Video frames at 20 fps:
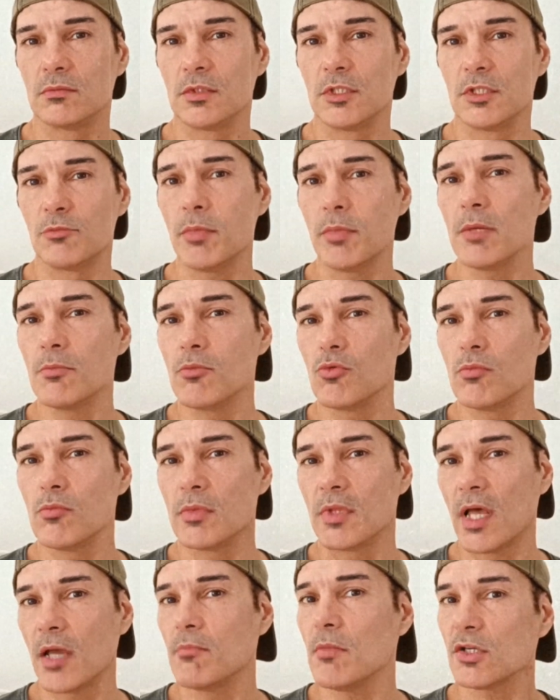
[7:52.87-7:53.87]
these people,
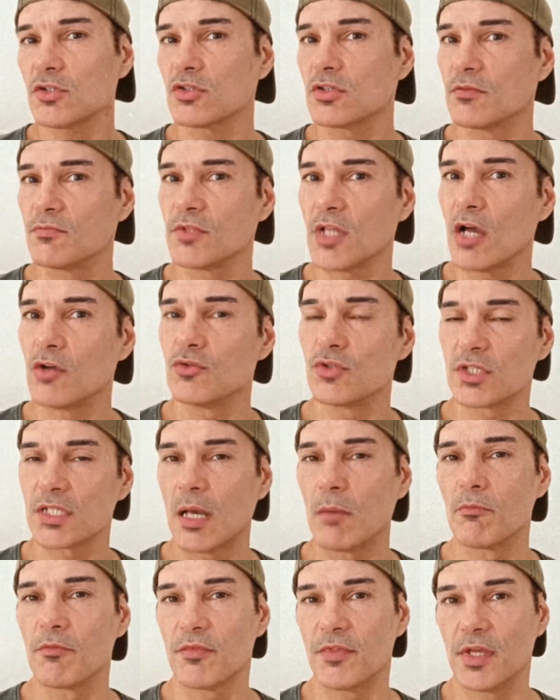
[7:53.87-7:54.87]
they must have known
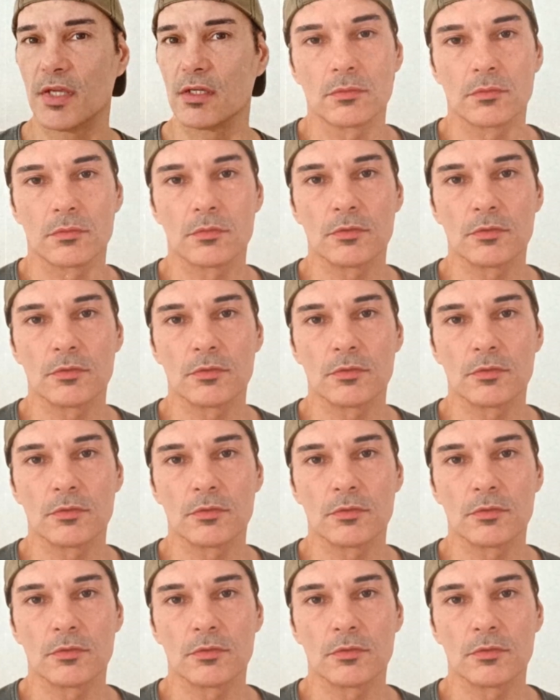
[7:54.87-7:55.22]
something.